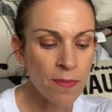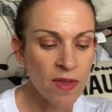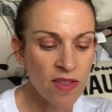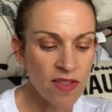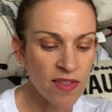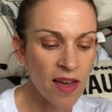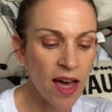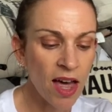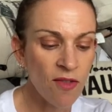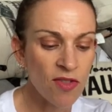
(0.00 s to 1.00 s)

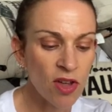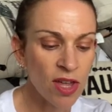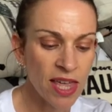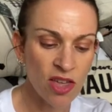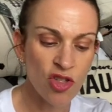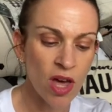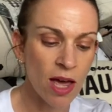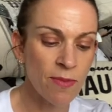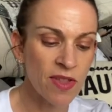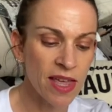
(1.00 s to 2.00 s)
Scarves,
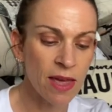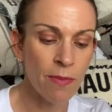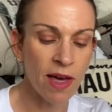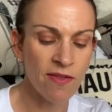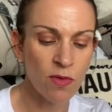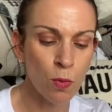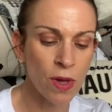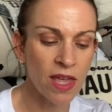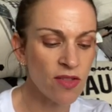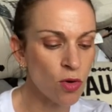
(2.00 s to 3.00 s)
hijabs, earmuffs,
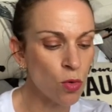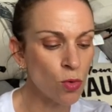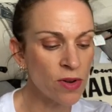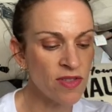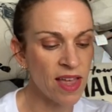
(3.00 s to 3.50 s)
wigs, hoods,